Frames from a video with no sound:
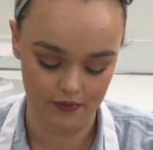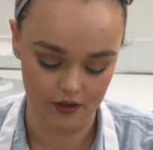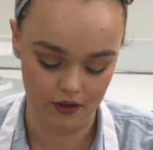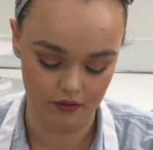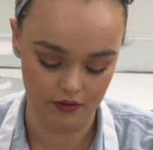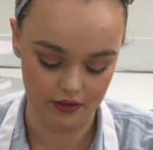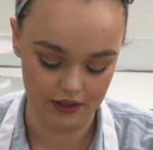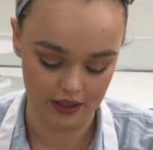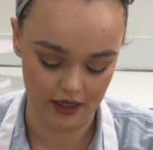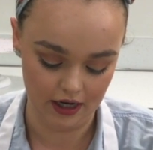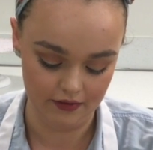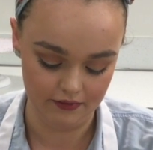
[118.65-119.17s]

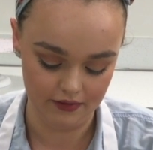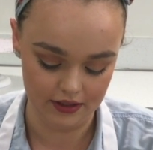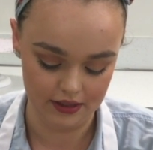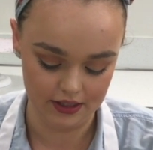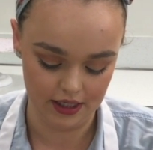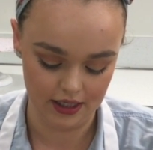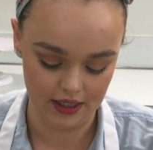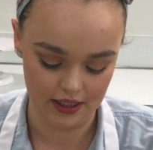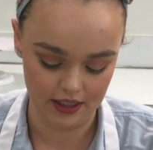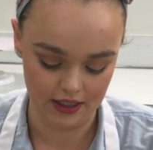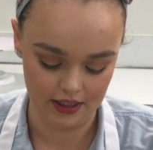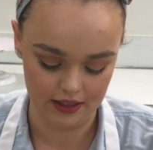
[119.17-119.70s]
going to Ivy
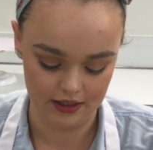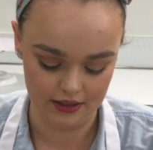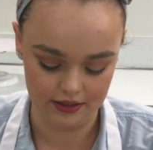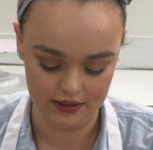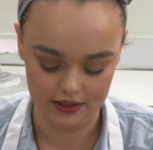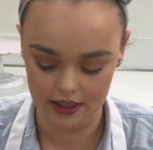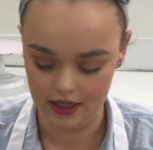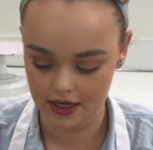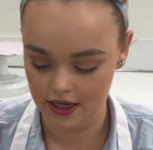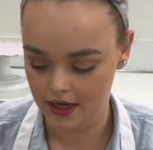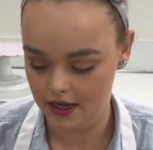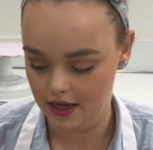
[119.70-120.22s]
Tech is
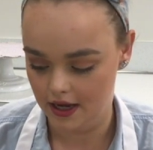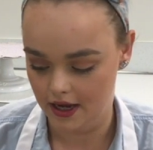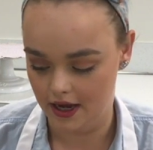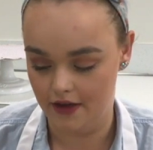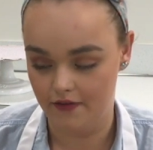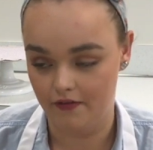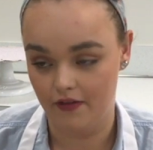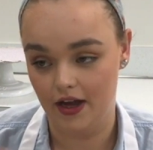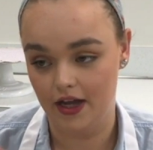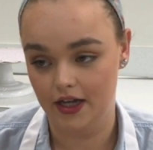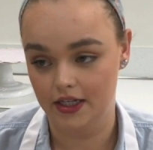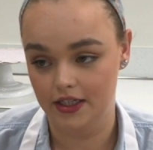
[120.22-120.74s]

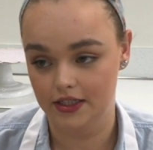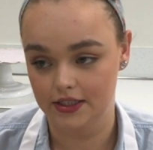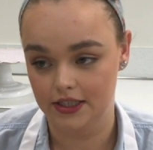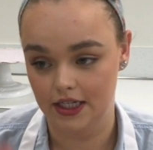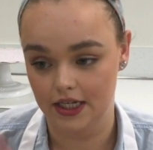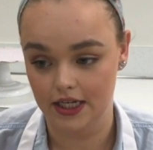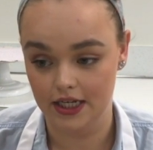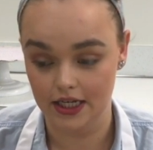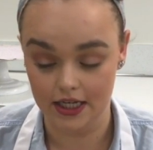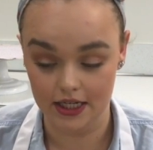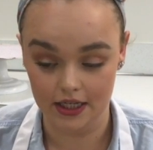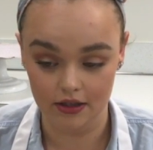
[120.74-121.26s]
if I had to
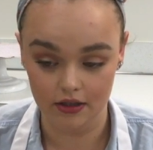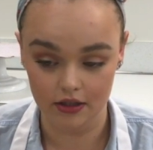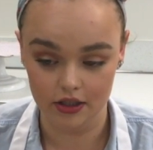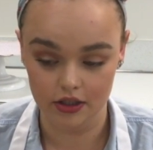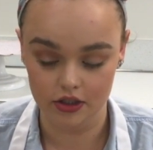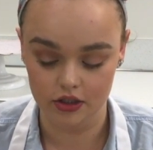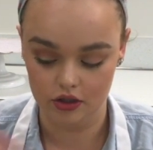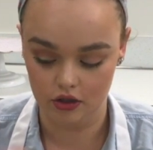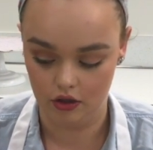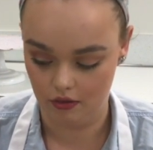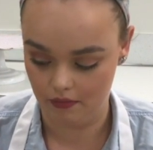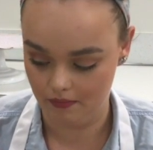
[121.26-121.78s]
take
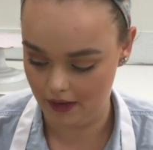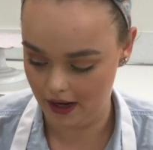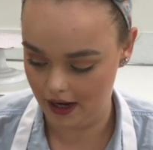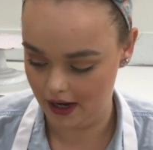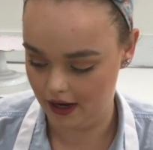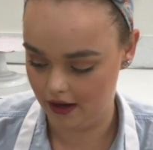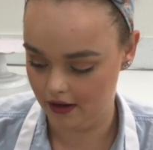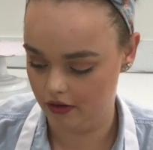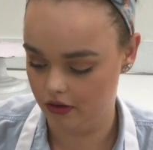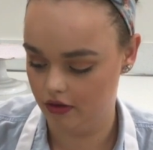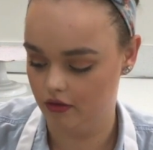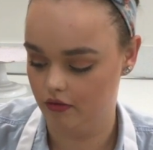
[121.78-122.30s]
English or
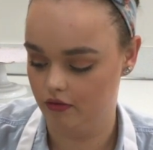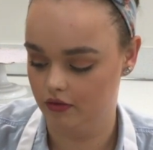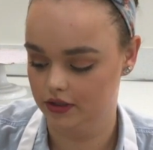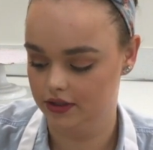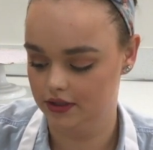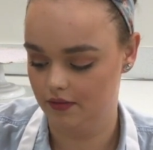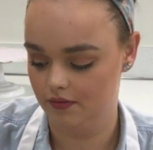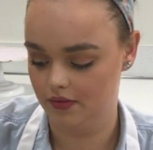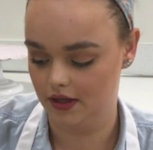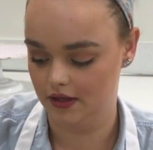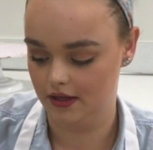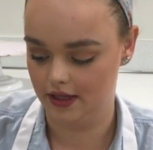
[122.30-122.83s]
math or
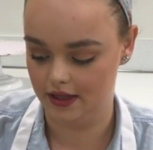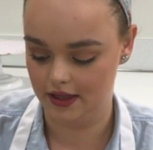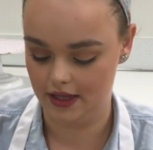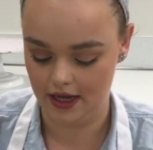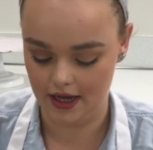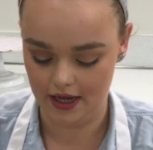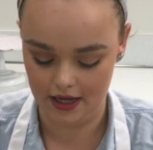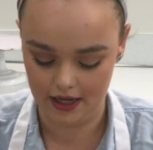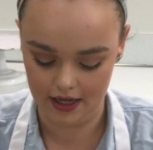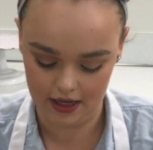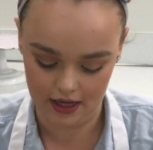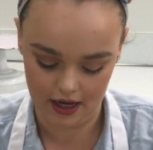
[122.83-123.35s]
something like that